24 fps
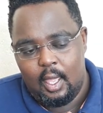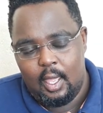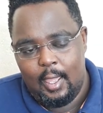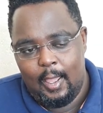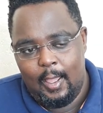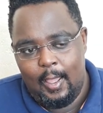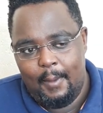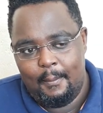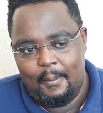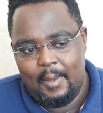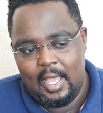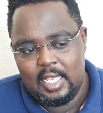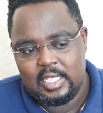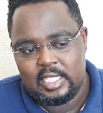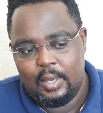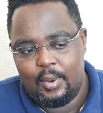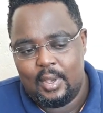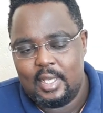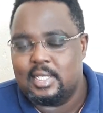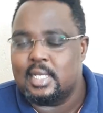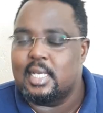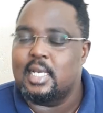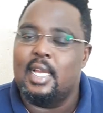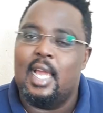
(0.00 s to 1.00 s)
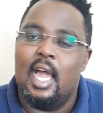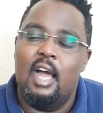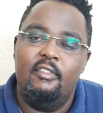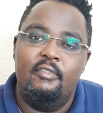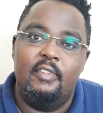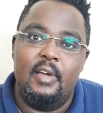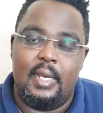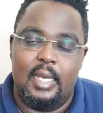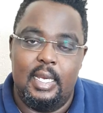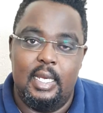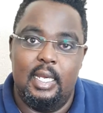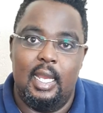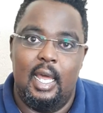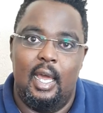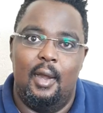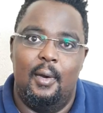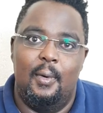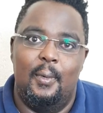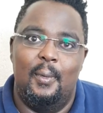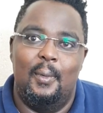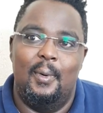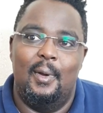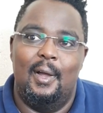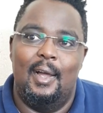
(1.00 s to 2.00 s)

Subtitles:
as I was recovering now